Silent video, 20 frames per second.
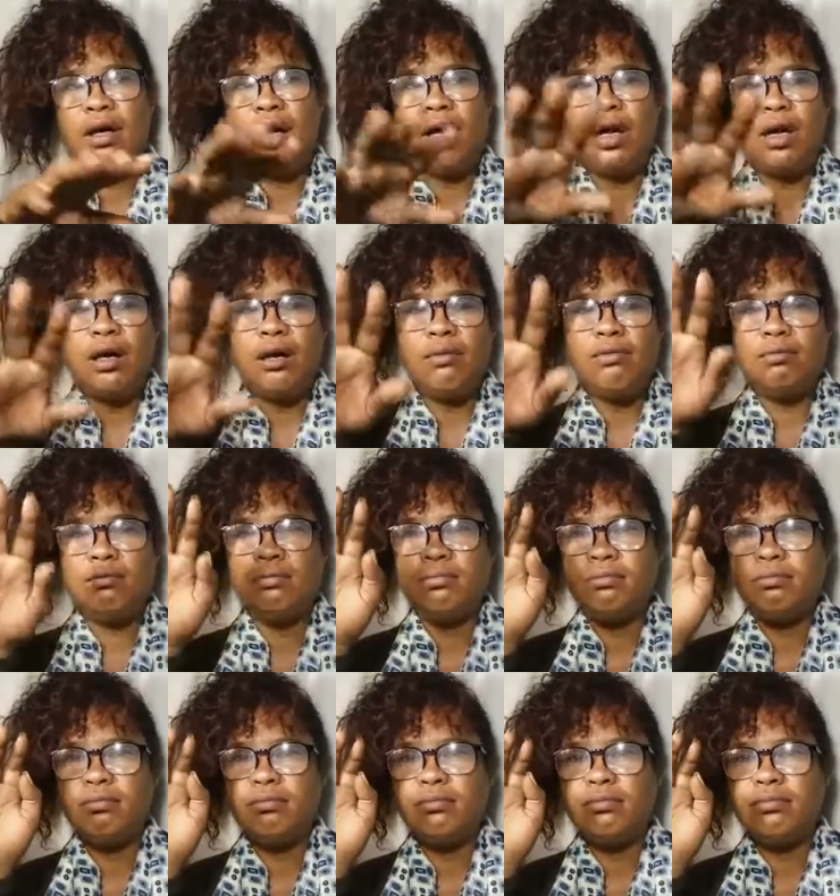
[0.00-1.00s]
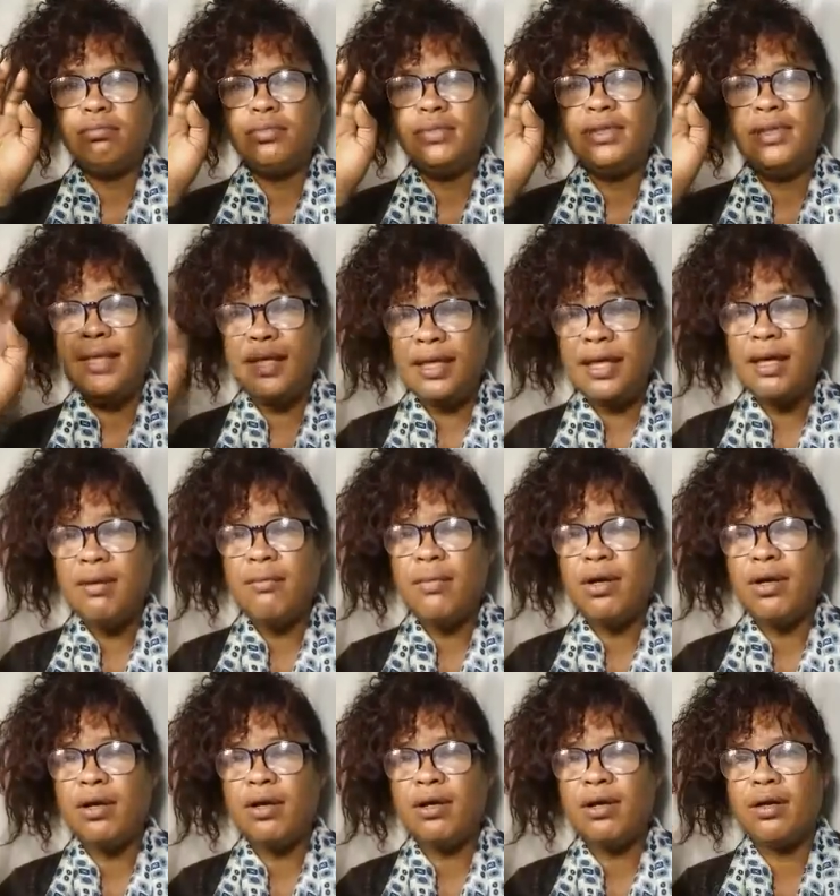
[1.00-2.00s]
um, DM
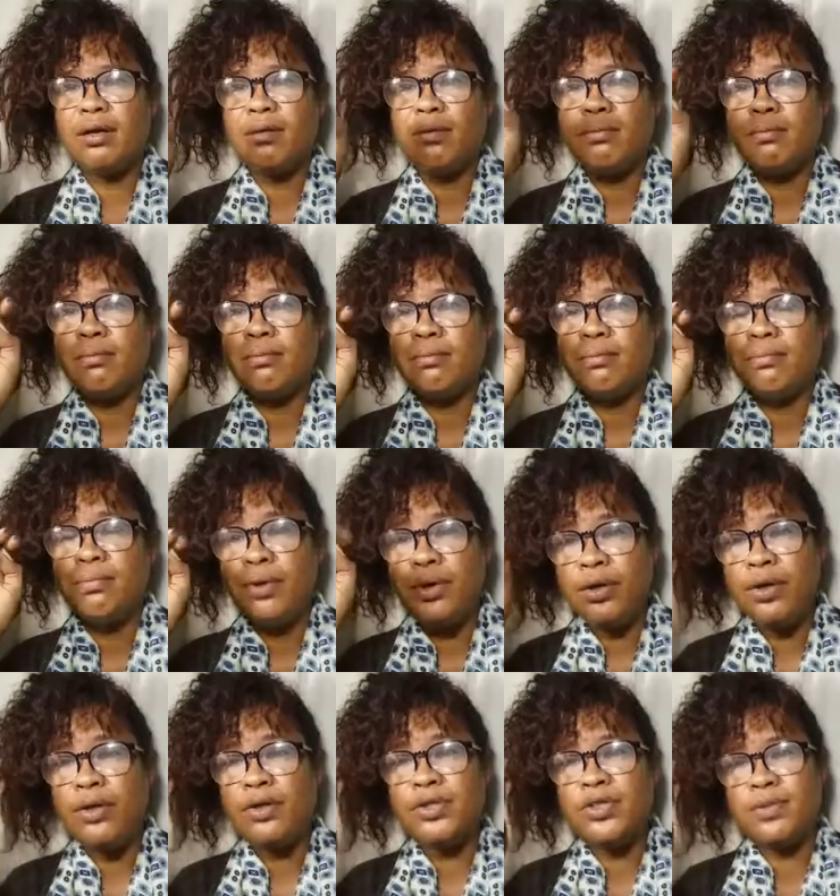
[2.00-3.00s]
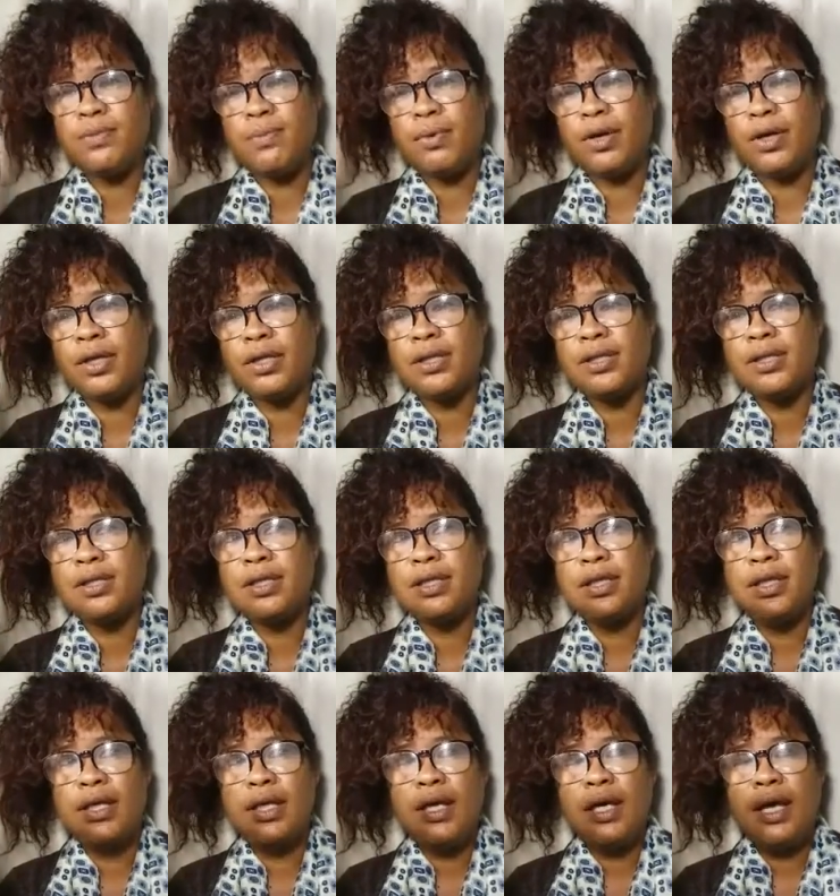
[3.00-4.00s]
her book your spot
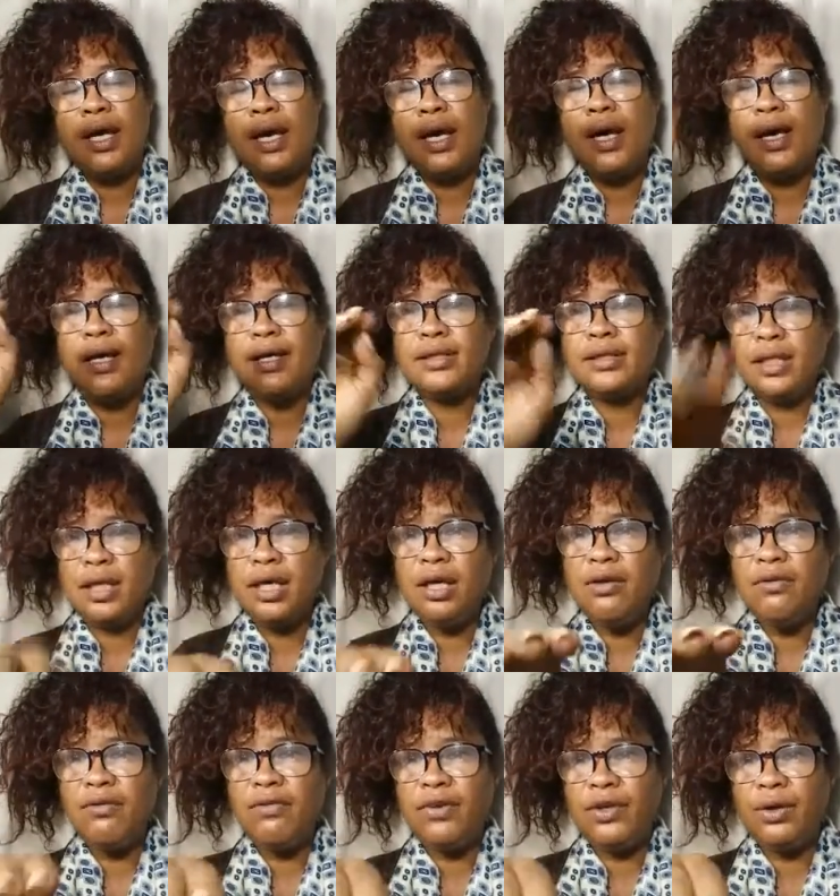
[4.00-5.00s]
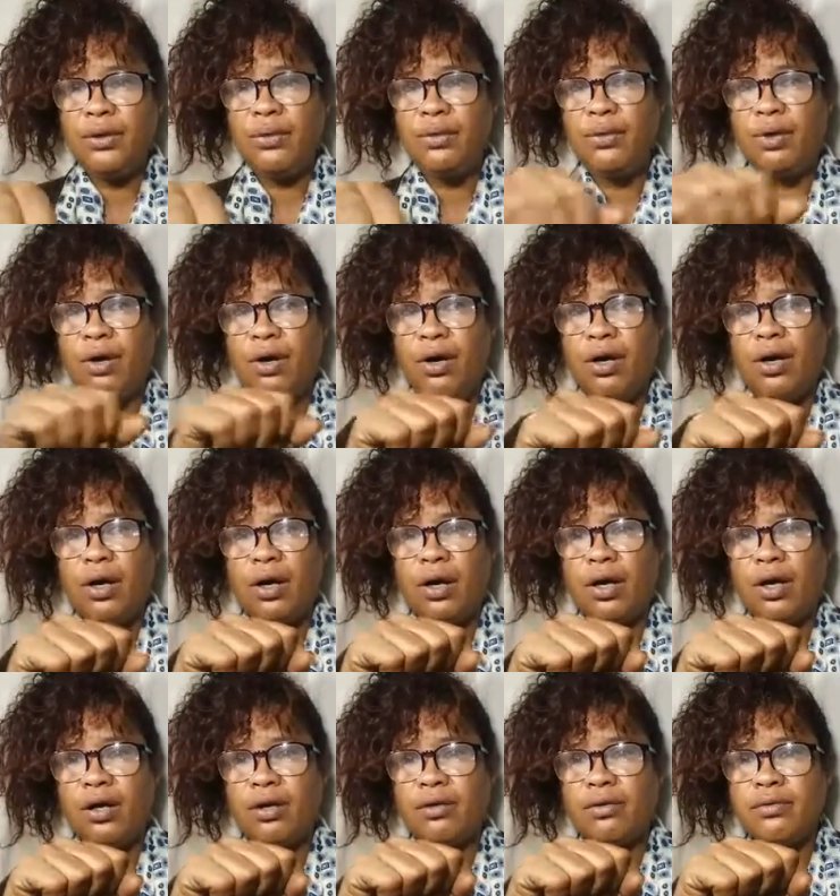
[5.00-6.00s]
and if you
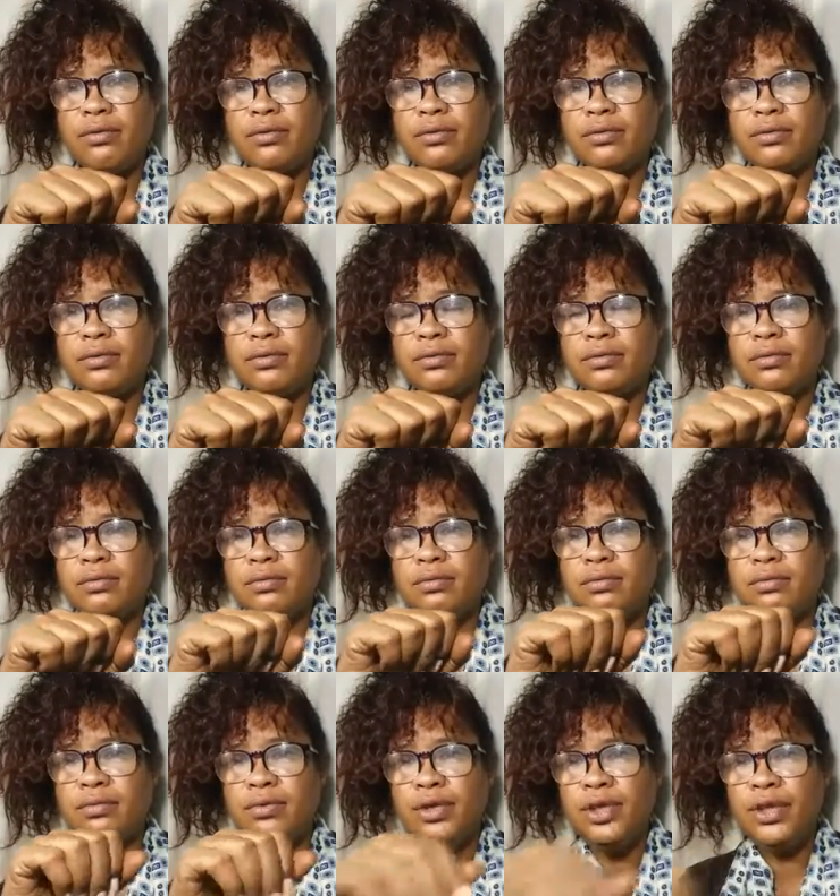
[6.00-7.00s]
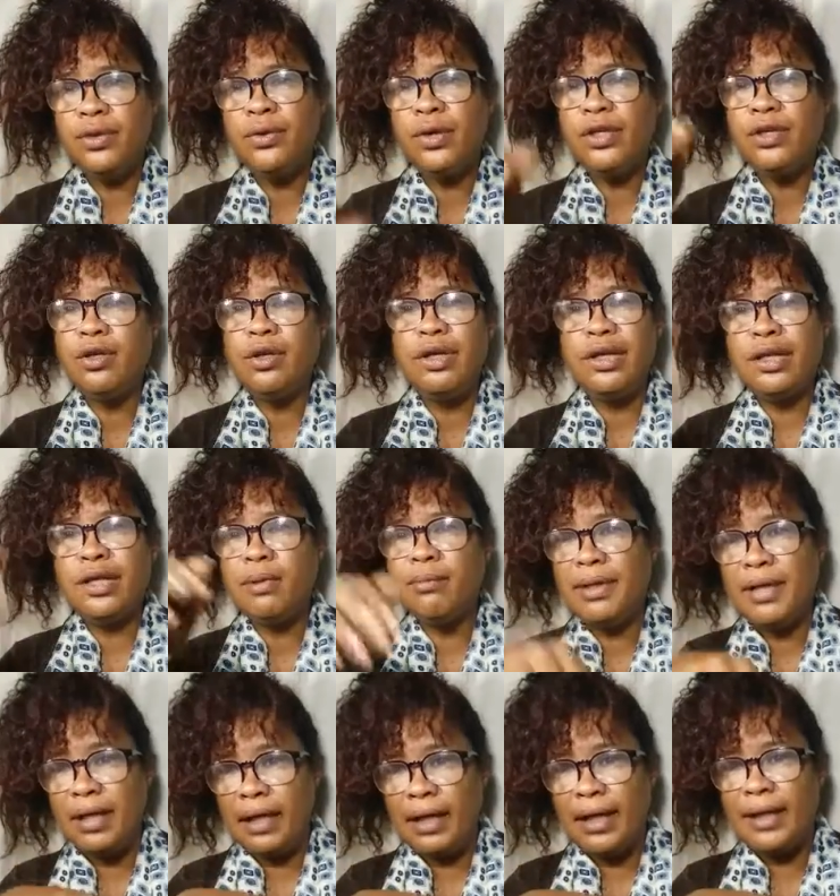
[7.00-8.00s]
are new and you're a little
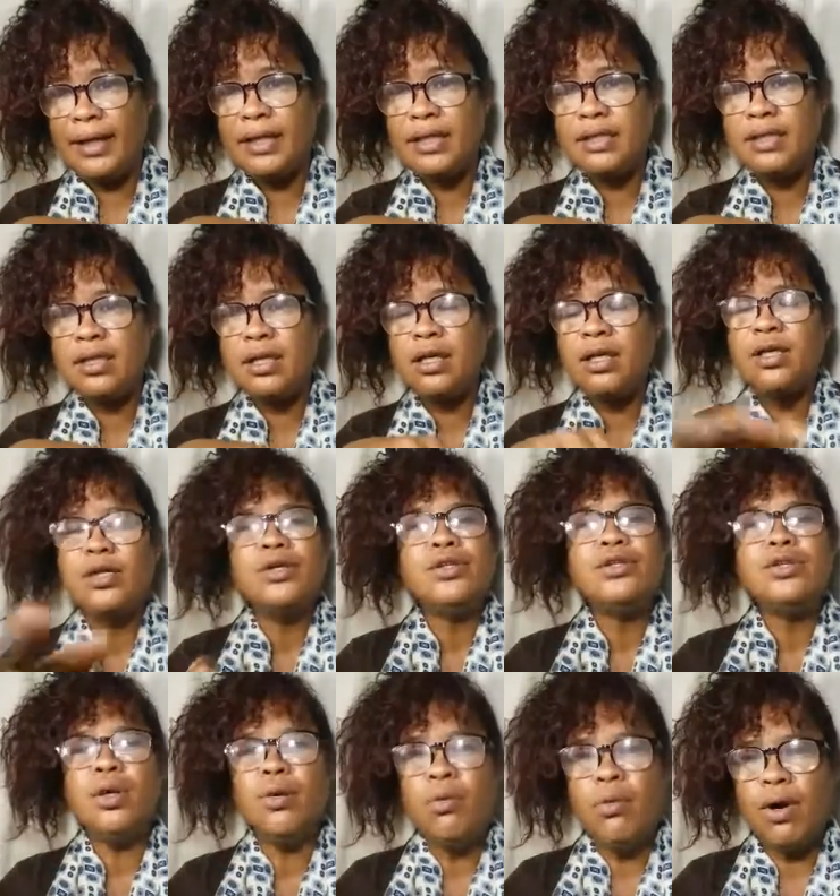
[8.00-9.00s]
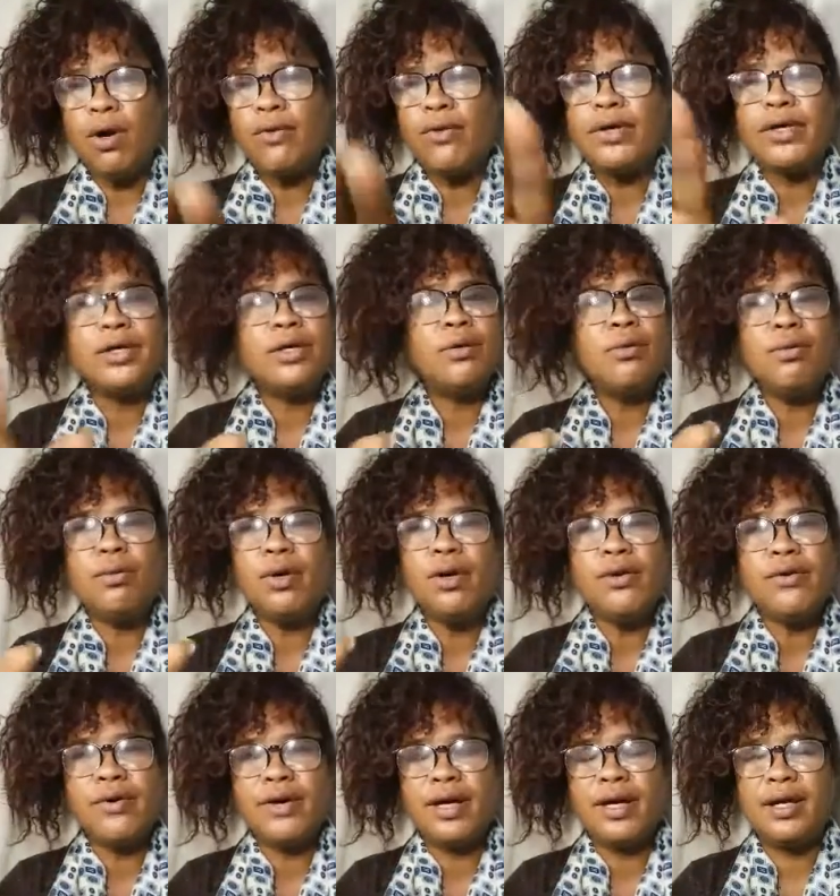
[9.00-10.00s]
bit late don't worry don't
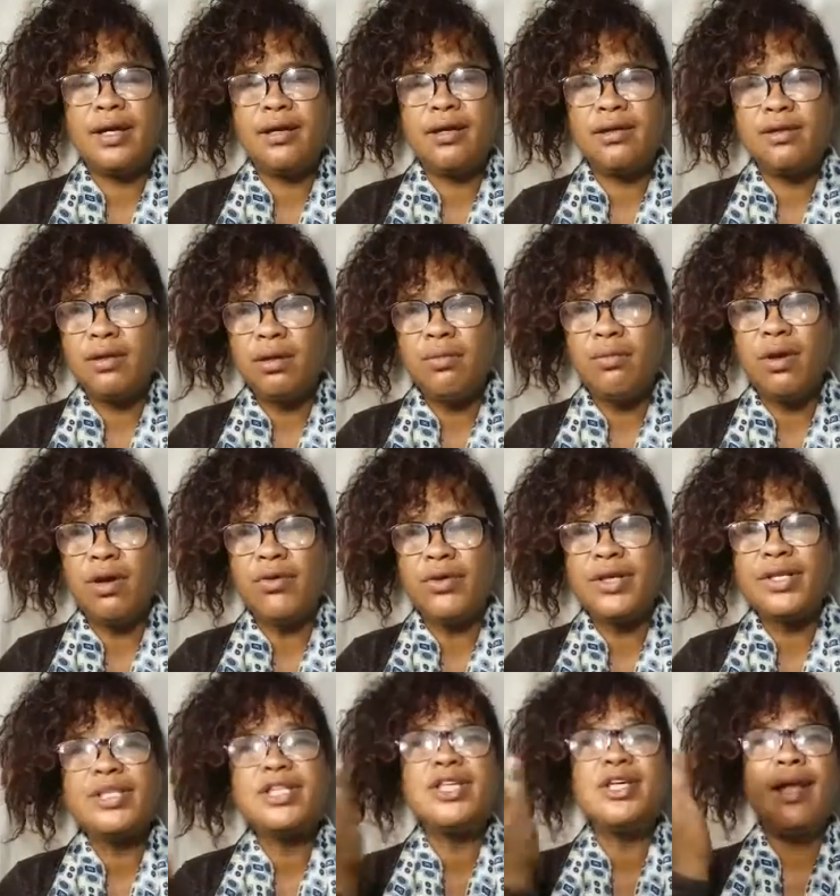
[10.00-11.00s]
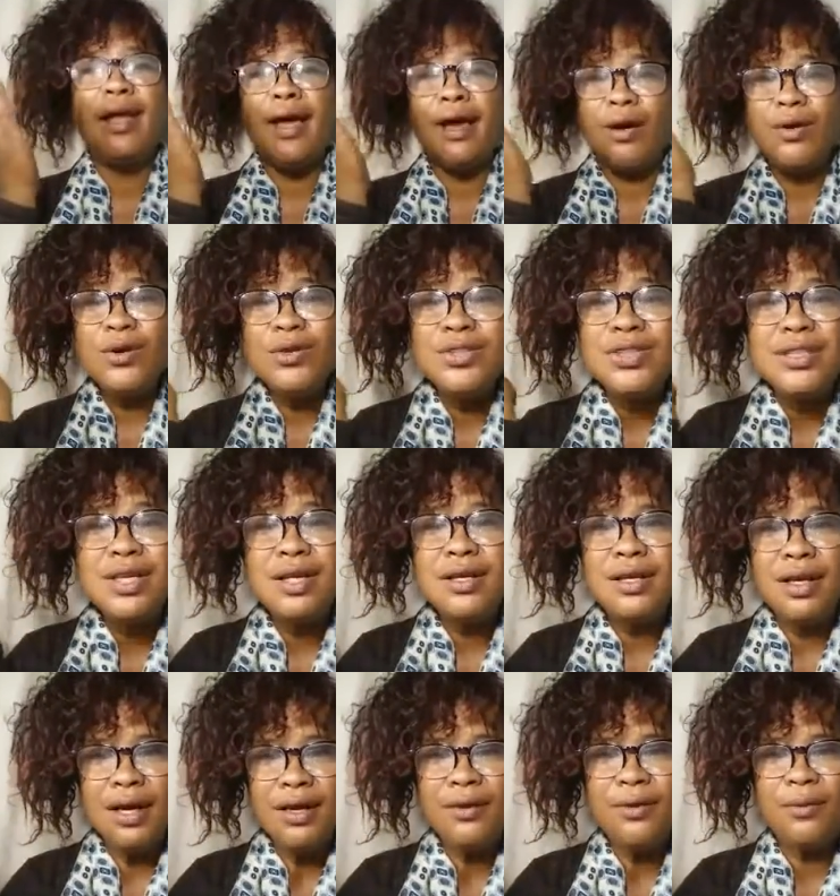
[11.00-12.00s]
worry don't worry she'll host
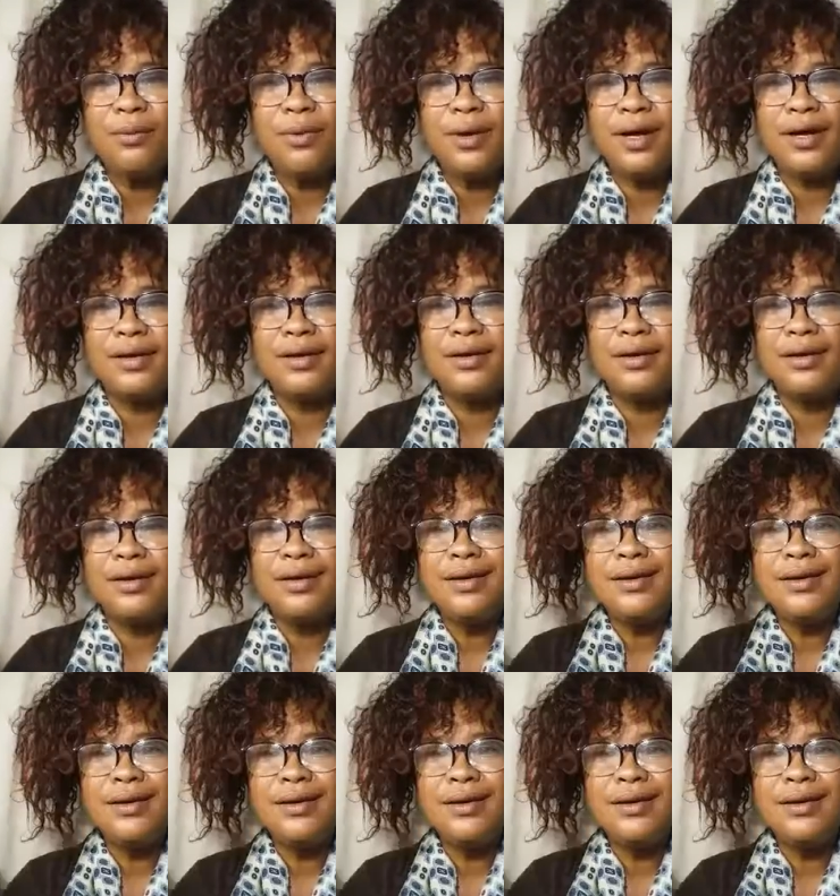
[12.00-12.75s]
another one